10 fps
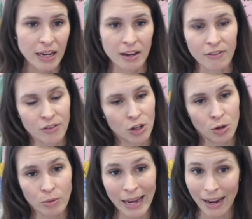if
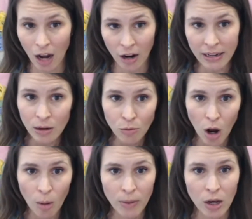you cannot get
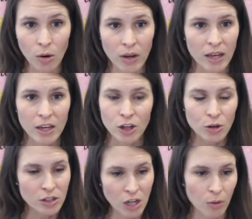raw milk, you
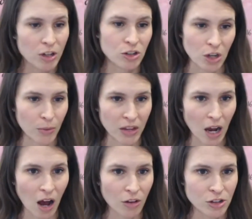could totally just go with the
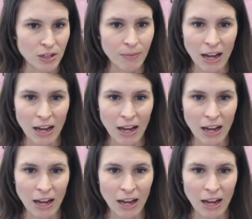collagen.